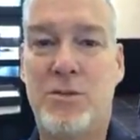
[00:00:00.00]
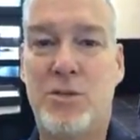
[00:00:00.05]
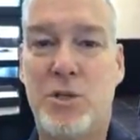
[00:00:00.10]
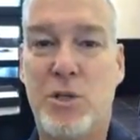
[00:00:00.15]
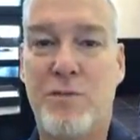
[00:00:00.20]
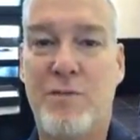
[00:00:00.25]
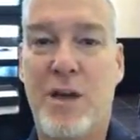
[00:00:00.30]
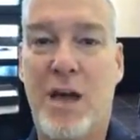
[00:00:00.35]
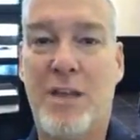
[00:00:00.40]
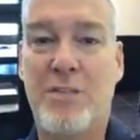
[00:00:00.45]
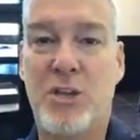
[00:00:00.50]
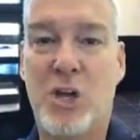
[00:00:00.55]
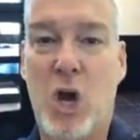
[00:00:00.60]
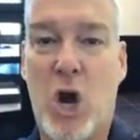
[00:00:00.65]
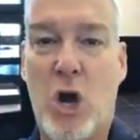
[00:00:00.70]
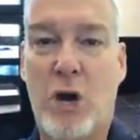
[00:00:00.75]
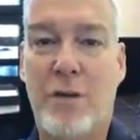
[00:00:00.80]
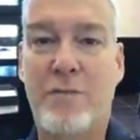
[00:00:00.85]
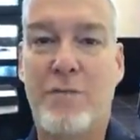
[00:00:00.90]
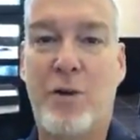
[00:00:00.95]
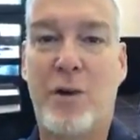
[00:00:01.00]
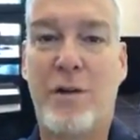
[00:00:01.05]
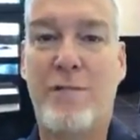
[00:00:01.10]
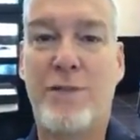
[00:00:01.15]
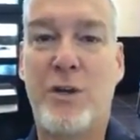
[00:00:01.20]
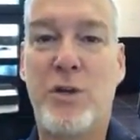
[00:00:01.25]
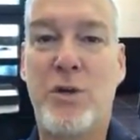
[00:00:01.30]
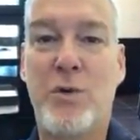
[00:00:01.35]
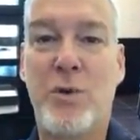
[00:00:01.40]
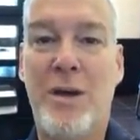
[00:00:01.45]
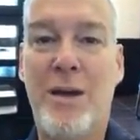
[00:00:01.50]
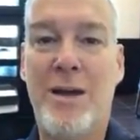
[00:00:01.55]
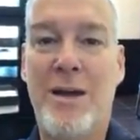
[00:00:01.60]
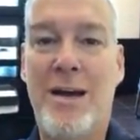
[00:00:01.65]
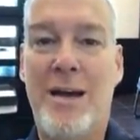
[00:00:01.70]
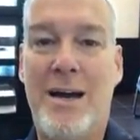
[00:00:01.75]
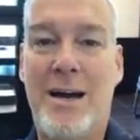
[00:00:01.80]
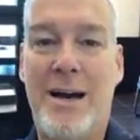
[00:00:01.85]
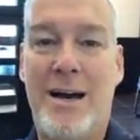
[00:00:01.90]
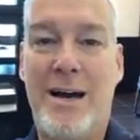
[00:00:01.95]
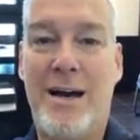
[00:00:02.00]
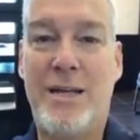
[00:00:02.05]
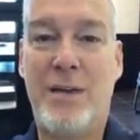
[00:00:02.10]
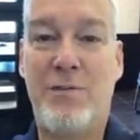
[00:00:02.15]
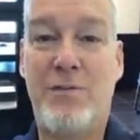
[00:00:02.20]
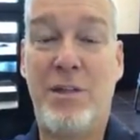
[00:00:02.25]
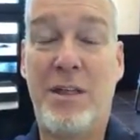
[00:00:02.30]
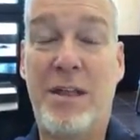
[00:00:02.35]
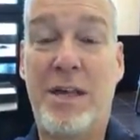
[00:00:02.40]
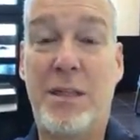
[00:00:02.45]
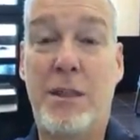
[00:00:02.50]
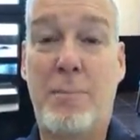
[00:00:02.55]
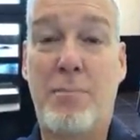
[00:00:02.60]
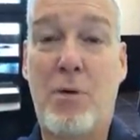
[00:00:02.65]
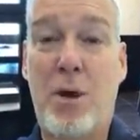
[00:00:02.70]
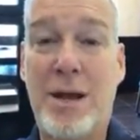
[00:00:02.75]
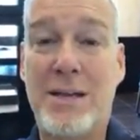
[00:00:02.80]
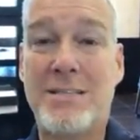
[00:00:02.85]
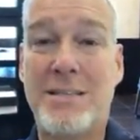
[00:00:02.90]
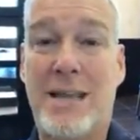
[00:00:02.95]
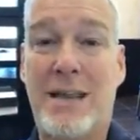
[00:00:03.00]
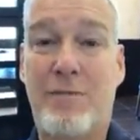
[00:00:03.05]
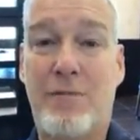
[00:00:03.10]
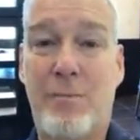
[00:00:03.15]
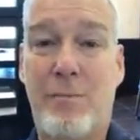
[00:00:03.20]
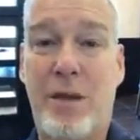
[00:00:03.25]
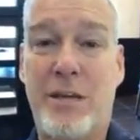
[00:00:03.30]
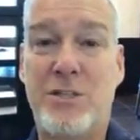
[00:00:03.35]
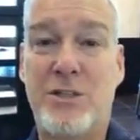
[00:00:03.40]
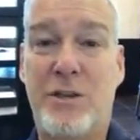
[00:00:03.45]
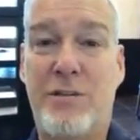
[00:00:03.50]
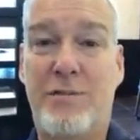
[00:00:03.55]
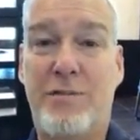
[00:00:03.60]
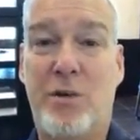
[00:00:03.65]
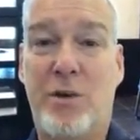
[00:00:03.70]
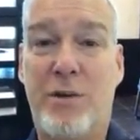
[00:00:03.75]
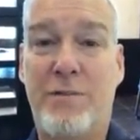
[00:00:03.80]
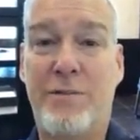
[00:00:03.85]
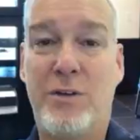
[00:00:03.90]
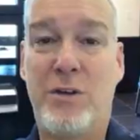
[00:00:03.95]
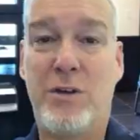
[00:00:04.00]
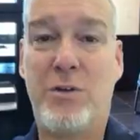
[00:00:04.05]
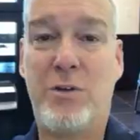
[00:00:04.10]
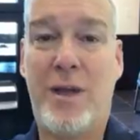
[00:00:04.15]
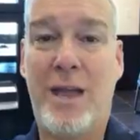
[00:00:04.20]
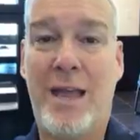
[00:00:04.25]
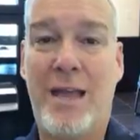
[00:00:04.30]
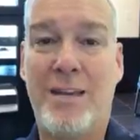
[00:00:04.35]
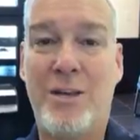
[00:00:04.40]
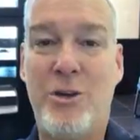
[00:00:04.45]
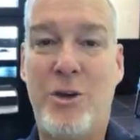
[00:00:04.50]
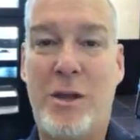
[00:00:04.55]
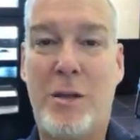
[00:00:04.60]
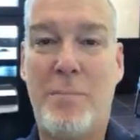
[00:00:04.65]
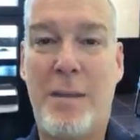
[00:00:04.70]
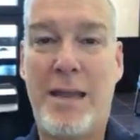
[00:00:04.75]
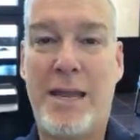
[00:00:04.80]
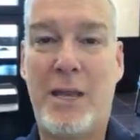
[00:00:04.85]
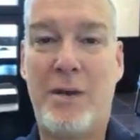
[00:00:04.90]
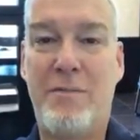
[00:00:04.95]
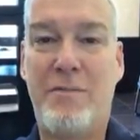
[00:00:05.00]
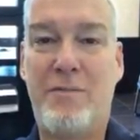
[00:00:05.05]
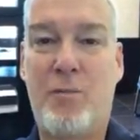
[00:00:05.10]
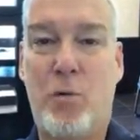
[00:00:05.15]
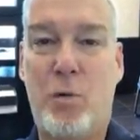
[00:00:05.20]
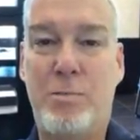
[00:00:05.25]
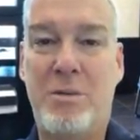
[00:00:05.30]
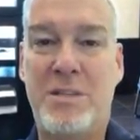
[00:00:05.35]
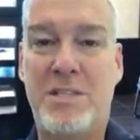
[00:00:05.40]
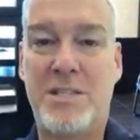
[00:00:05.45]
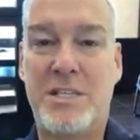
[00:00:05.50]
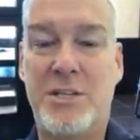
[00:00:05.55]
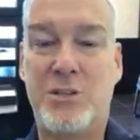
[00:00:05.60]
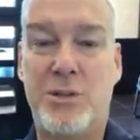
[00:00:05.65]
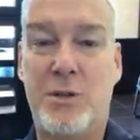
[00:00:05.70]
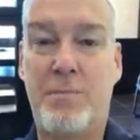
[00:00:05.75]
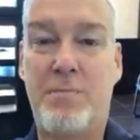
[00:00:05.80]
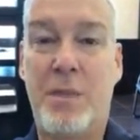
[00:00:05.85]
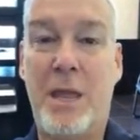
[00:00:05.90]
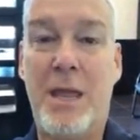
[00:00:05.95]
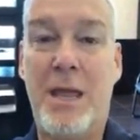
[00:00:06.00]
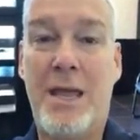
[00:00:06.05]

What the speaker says: So you've got the car in front of you, you've then got the pricing information in front of you, and you can make an informed decision.